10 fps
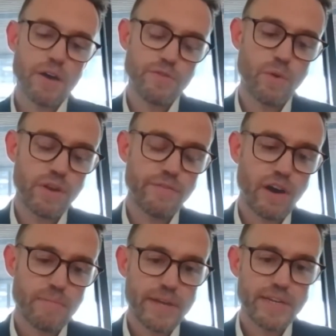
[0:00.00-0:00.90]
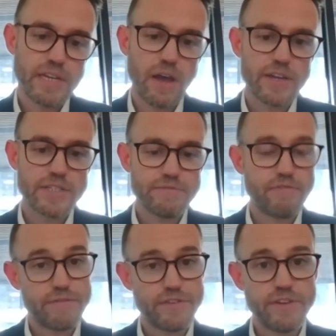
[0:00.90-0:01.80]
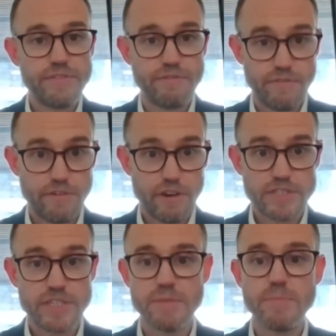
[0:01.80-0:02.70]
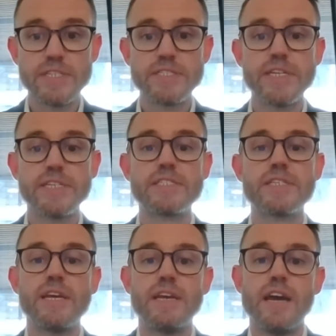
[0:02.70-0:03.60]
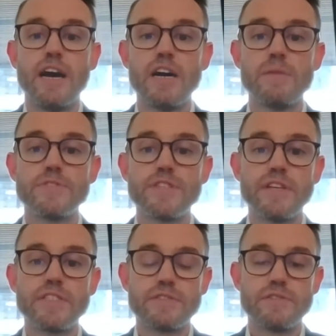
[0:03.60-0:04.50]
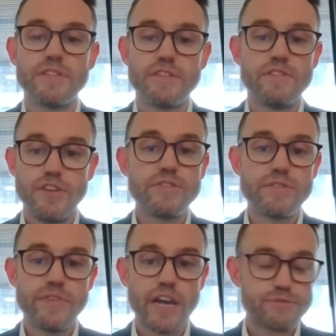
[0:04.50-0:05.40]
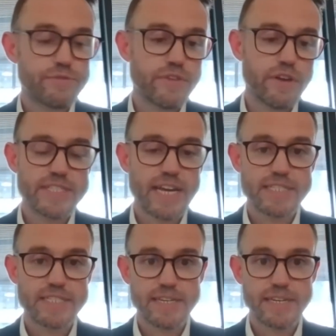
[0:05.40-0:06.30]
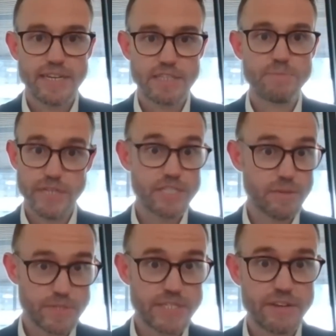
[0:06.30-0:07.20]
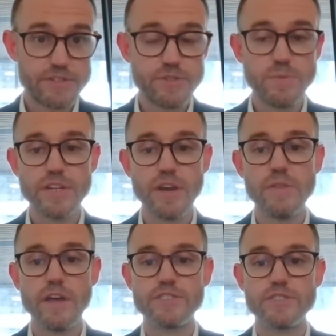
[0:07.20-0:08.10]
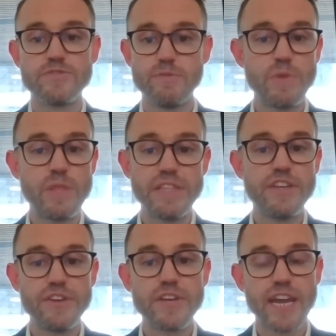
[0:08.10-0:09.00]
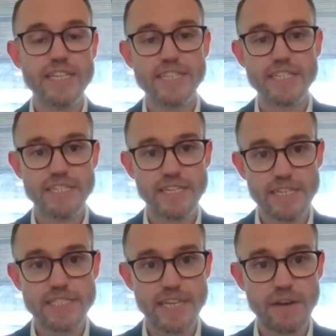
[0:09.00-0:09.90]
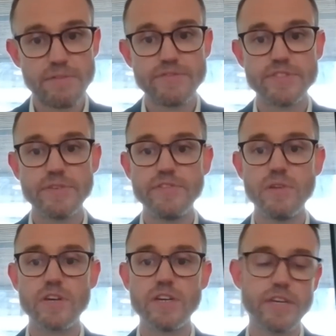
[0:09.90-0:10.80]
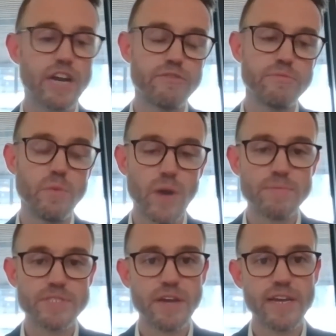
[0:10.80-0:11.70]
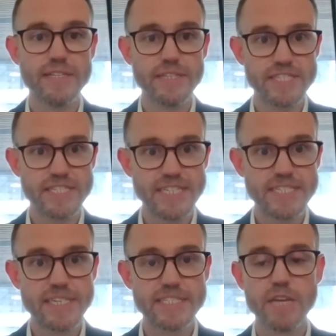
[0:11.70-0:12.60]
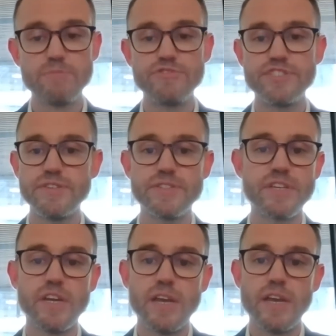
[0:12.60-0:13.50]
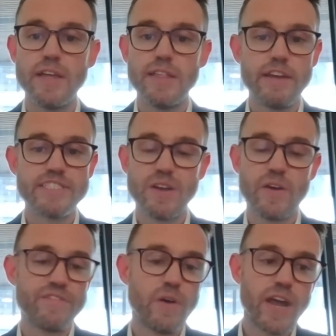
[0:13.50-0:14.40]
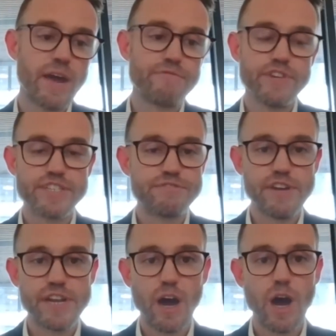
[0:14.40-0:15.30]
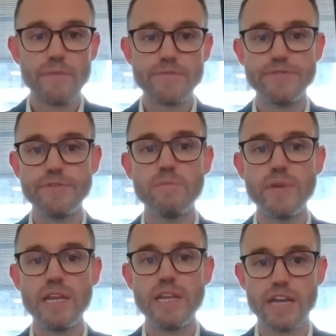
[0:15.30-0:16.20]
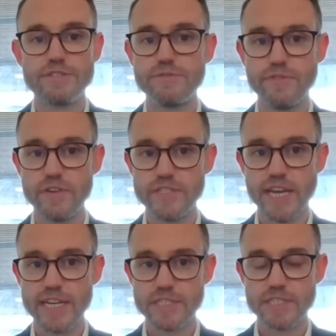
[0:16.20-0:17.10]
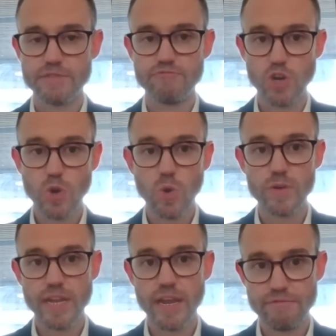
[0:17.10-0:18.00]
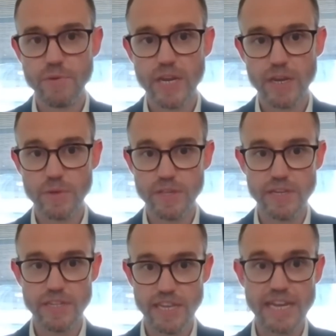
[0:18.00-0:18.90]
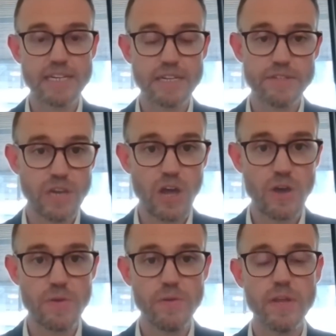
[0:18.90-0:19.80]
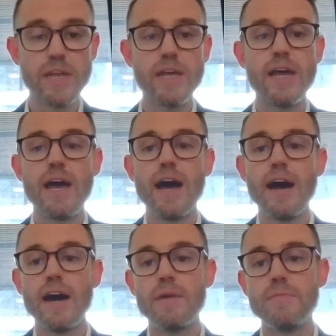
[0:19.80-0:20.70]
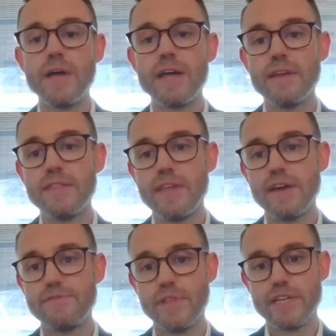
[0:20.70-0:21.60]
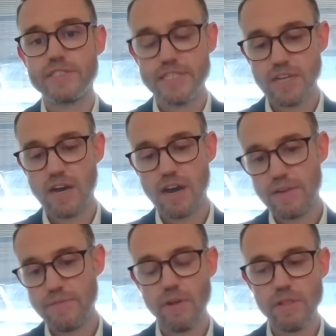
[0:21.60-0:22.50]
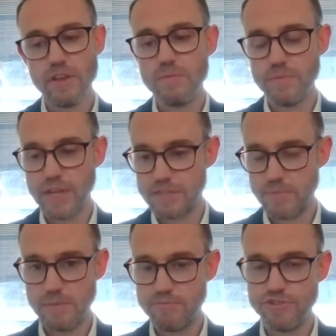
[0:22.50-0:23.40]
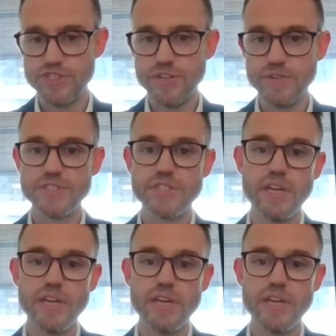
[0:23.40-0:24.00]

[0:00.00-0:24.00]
of one of our many lines of revenue for us as a business. So there's the use of lateral flow testing has been substantial. We know that just within the UK setting itself. So if you look at the government website and the statistics they produce, there's on average 3.5 to 4 million lateral flow tests recorded every week within England alone. And therefore there's a high volume that's being produced.